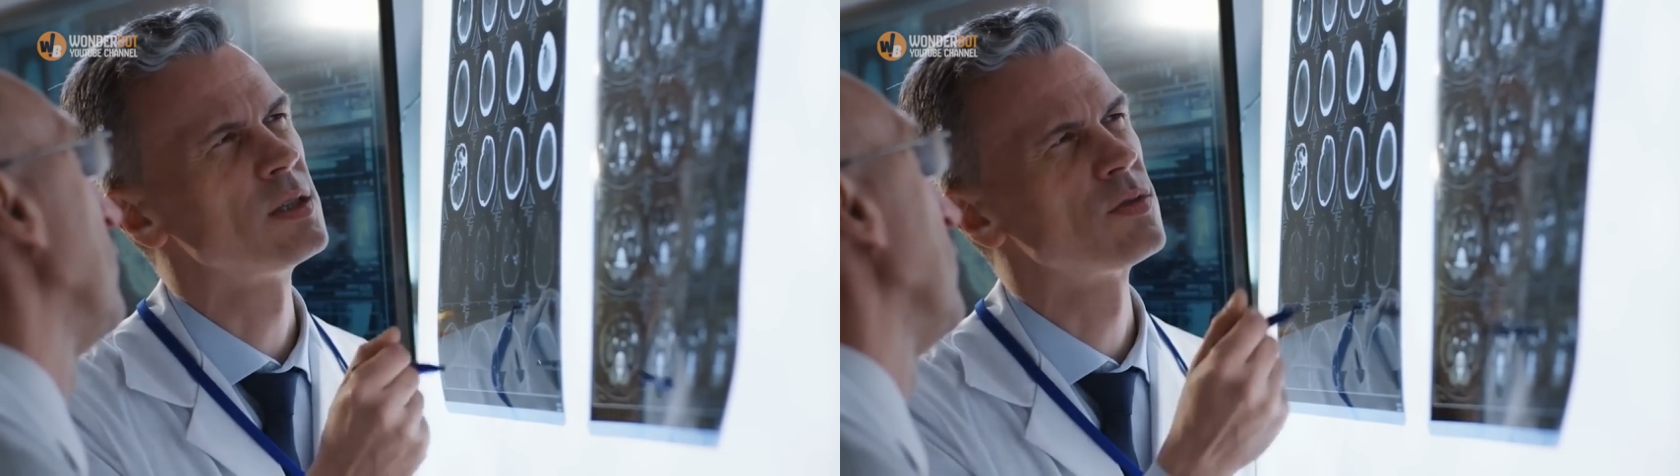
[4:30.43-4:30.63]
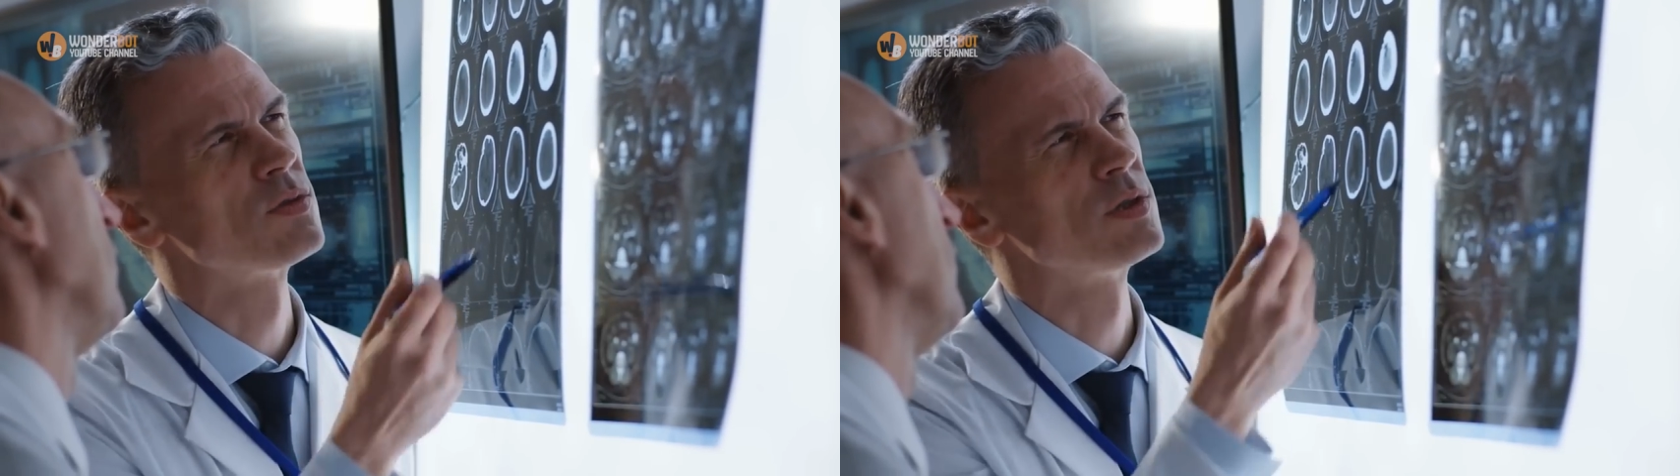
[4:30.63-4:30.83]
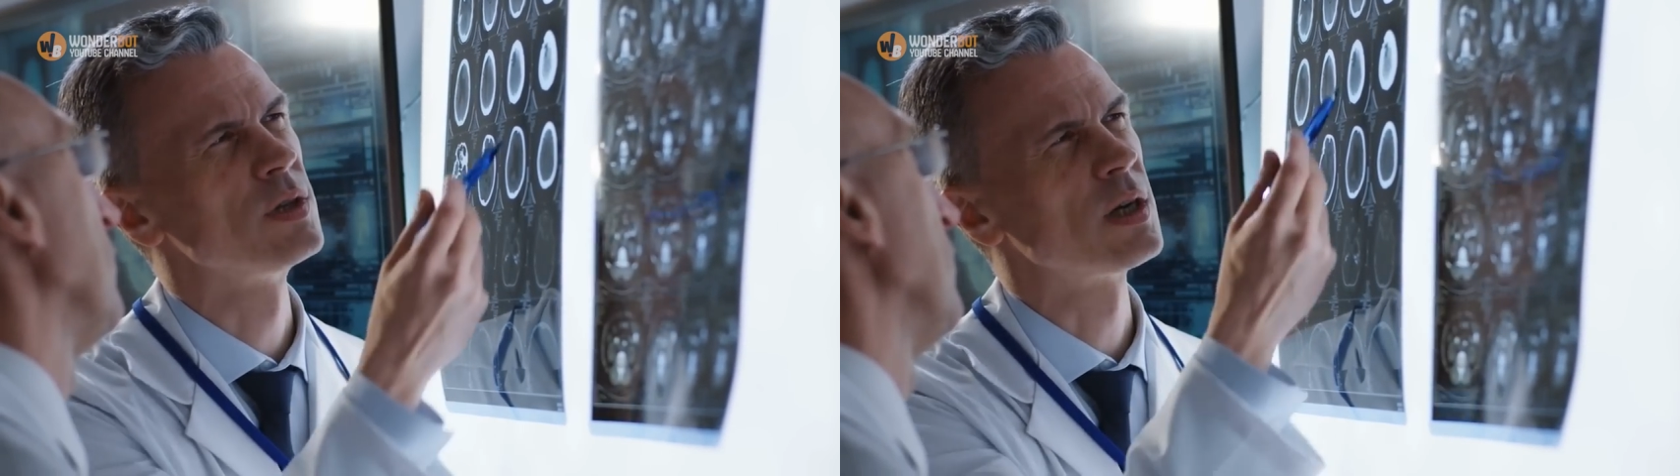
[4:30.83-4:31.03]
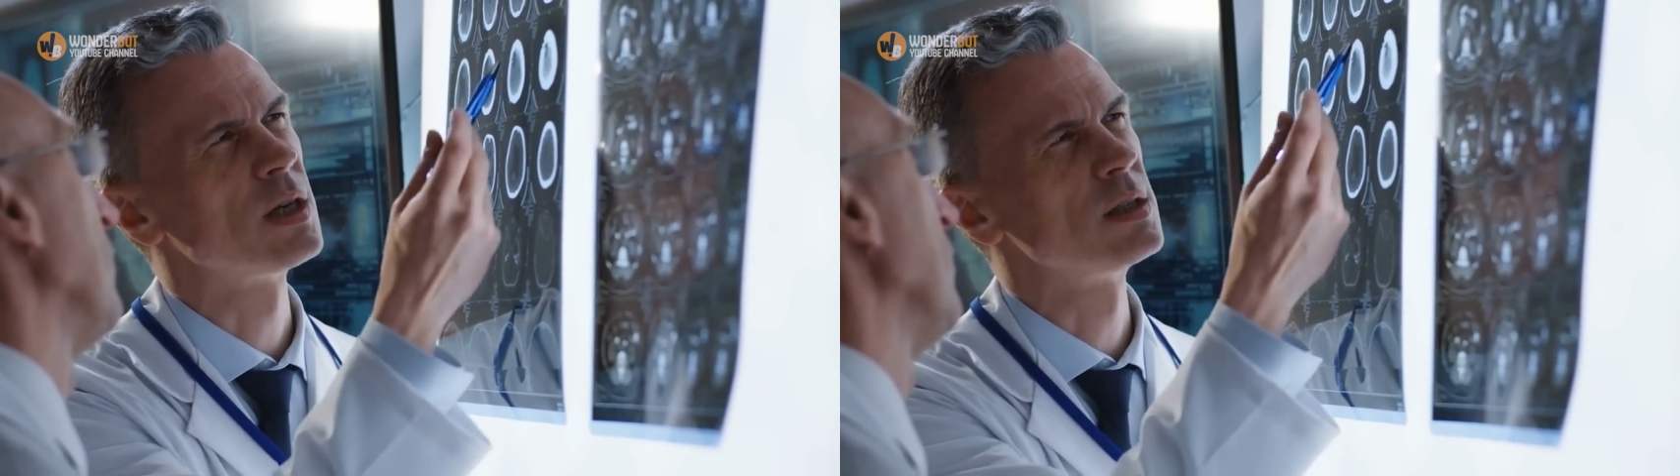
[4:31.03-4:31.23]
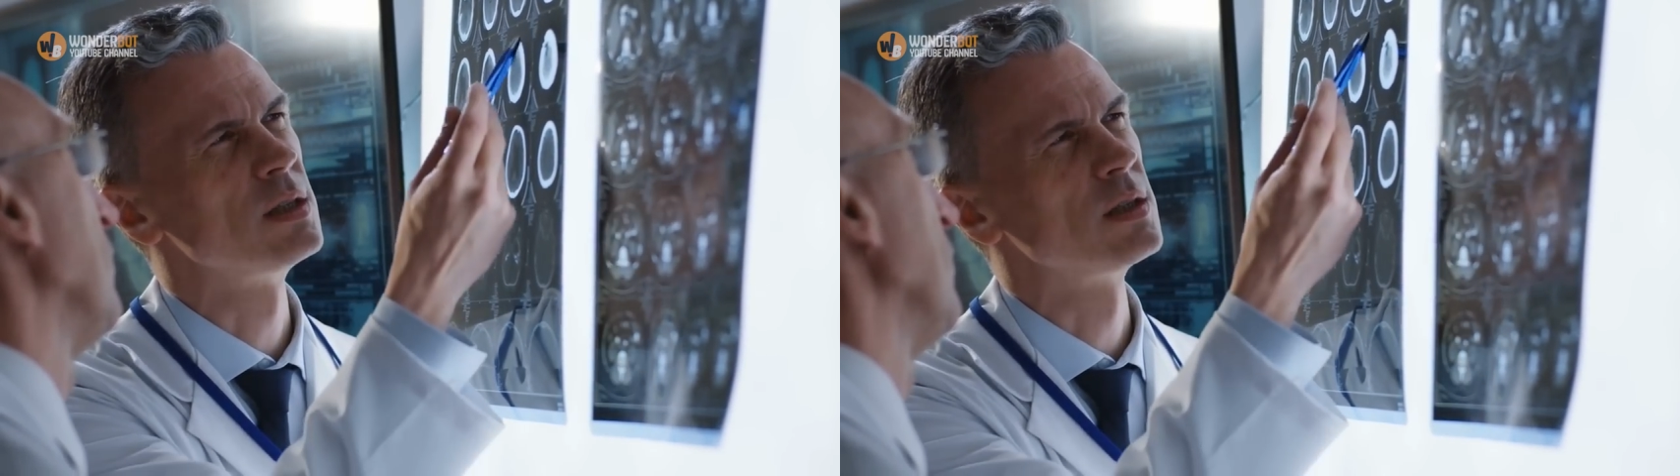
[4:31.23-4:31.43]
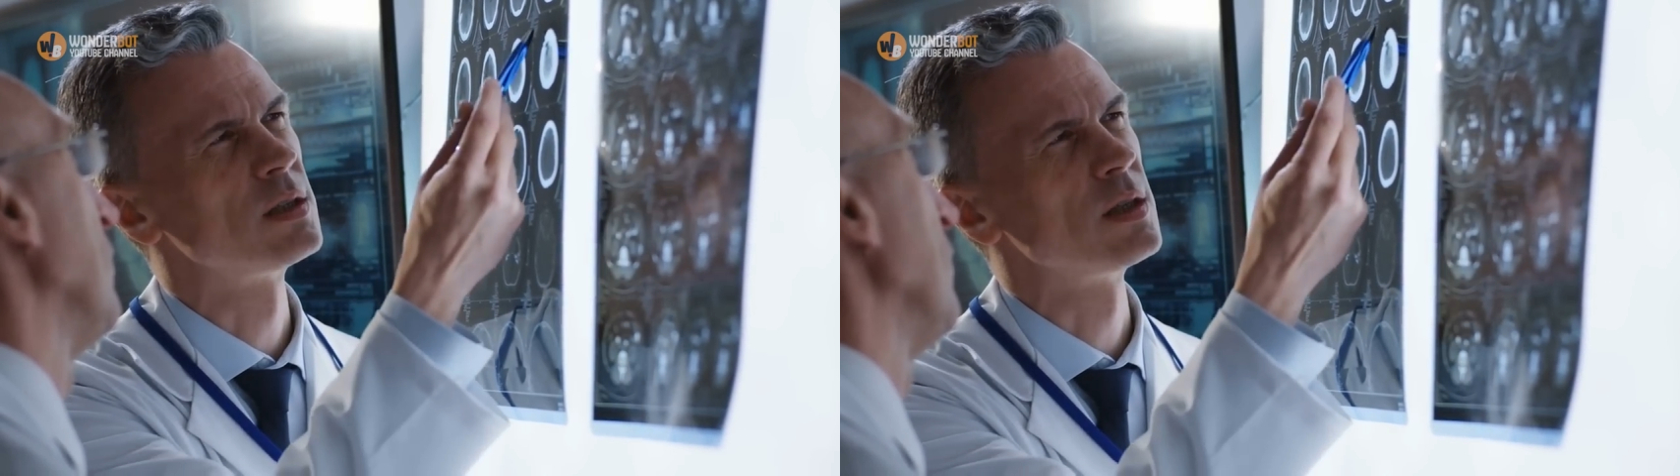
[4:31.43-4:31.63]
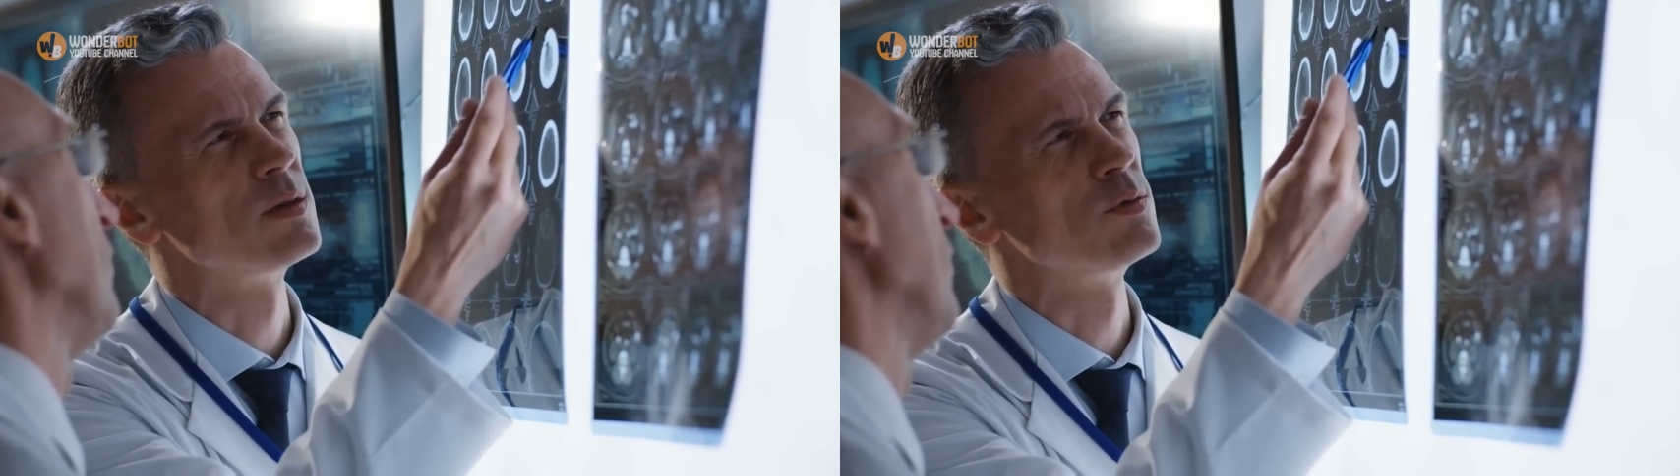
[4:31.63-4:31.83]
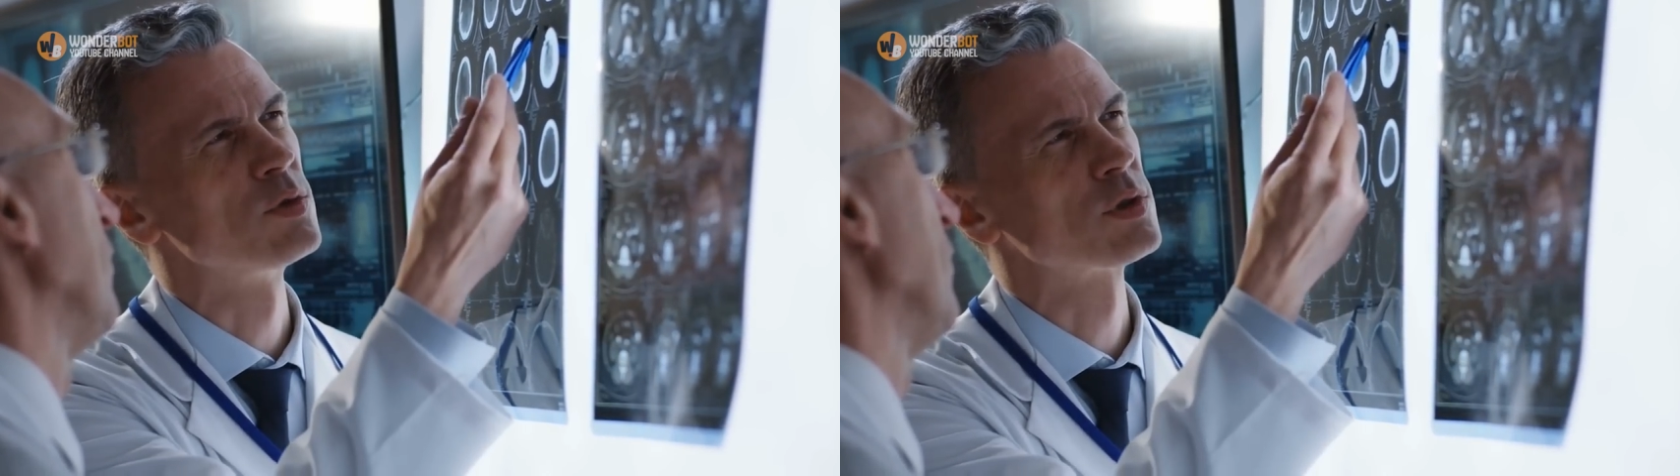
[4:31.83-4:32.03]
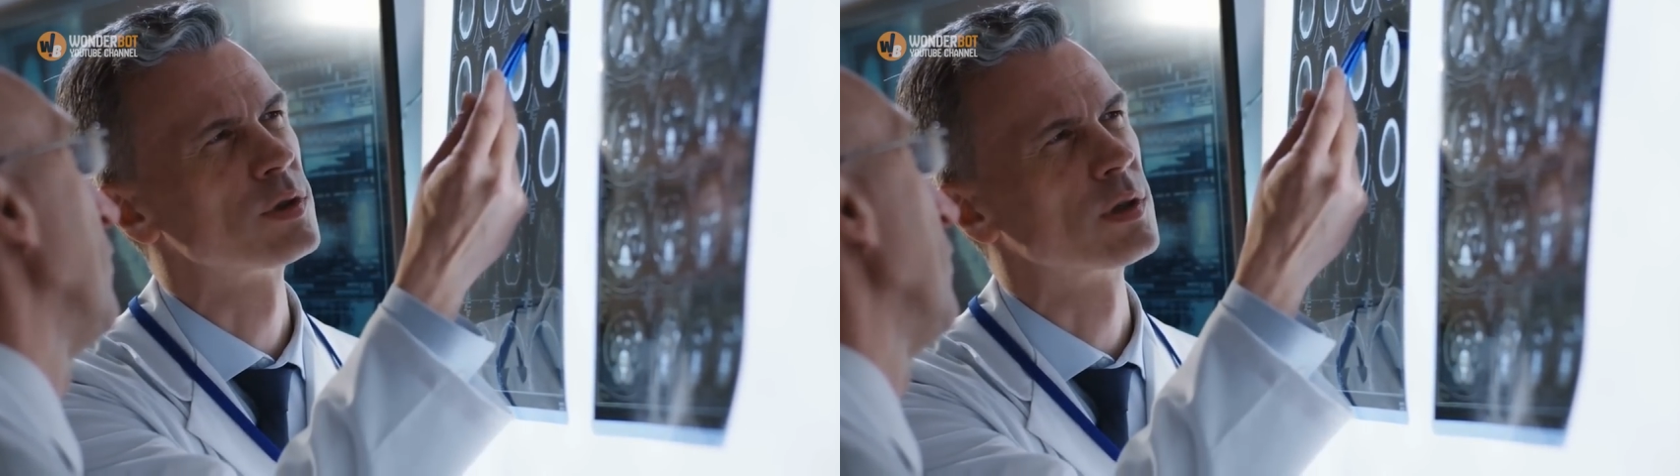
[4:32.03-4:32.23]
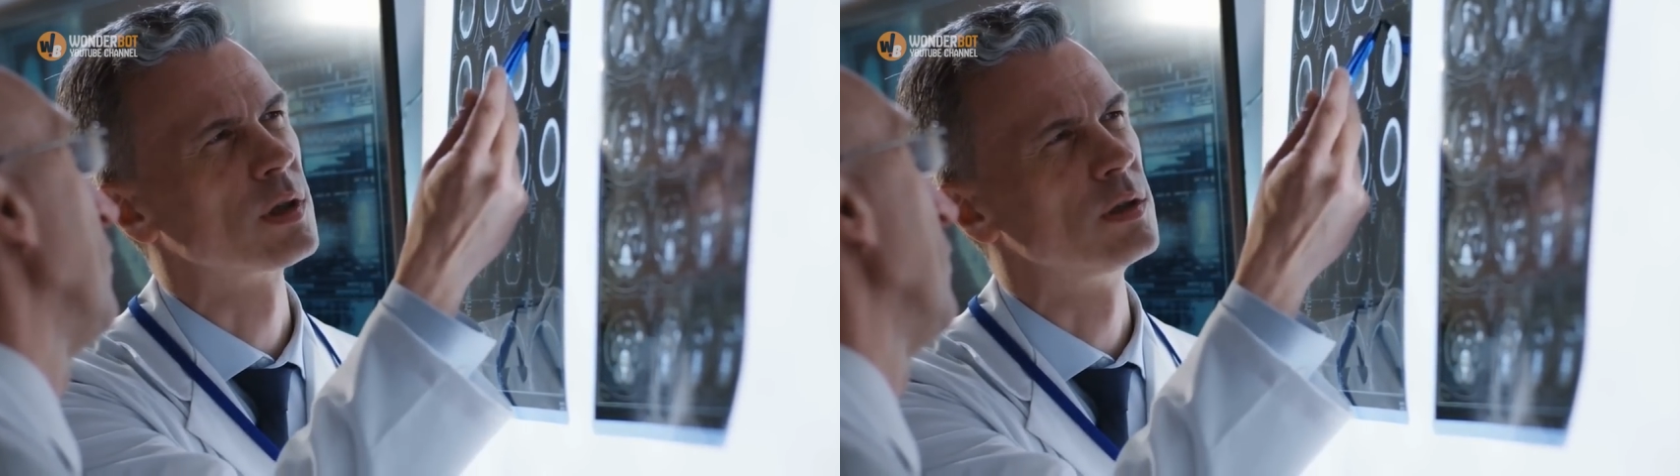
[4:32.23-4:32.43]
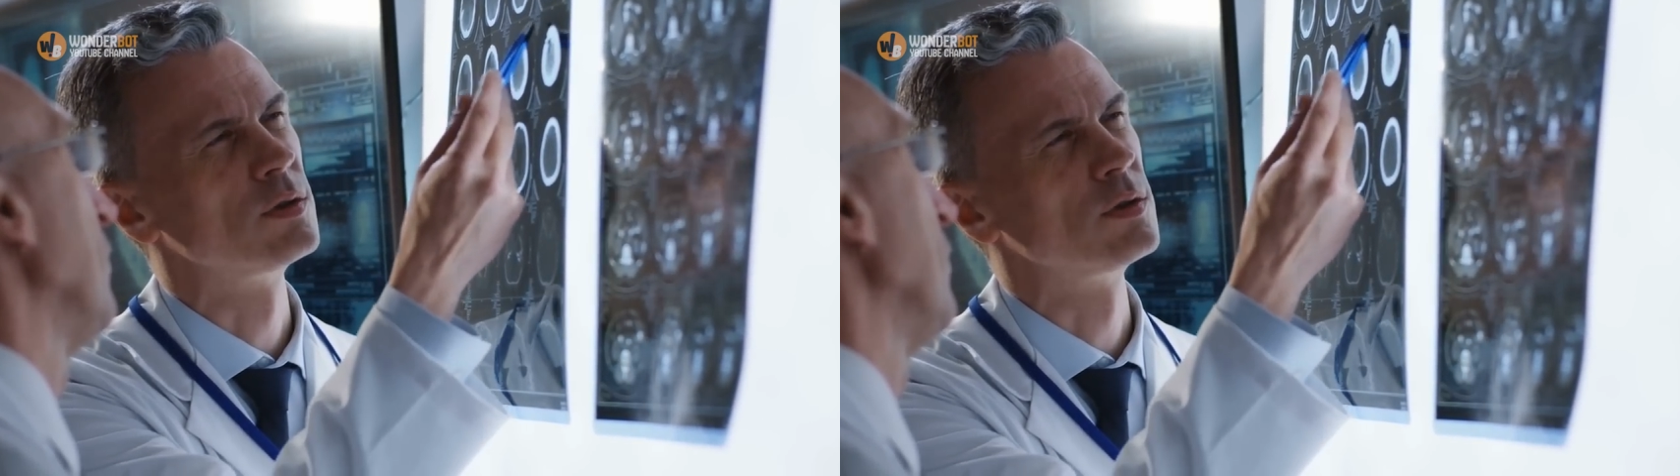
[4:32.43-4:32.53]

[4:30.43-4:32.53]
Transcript: her doctors were fairly positive that they